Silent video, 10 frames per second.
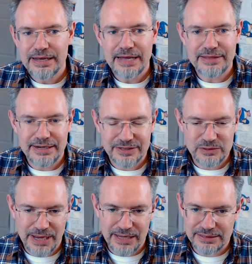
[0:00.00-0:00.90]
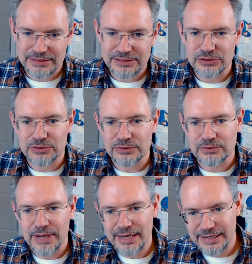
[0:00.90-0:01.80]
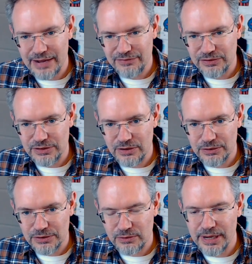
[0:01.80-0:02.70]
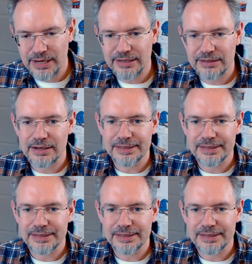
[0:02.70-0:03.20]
and then expanded to Haiti after the earthquake,